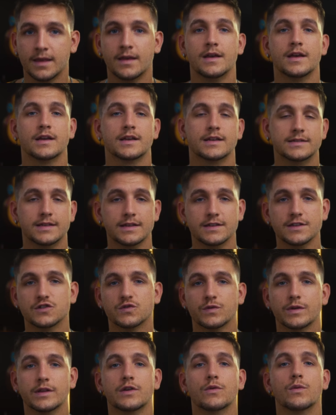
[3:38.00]
Because this is
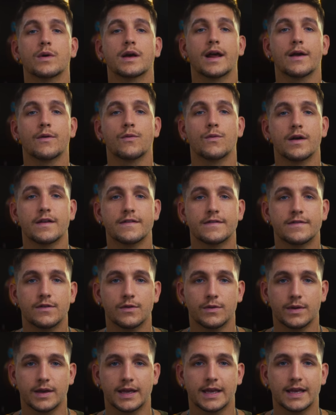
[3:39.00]
really what I was
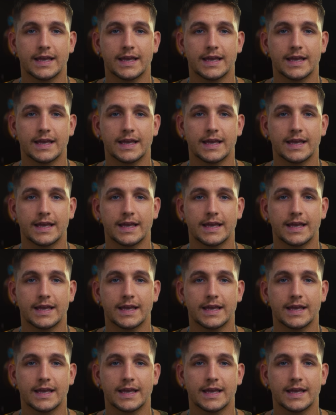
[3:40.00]
doing,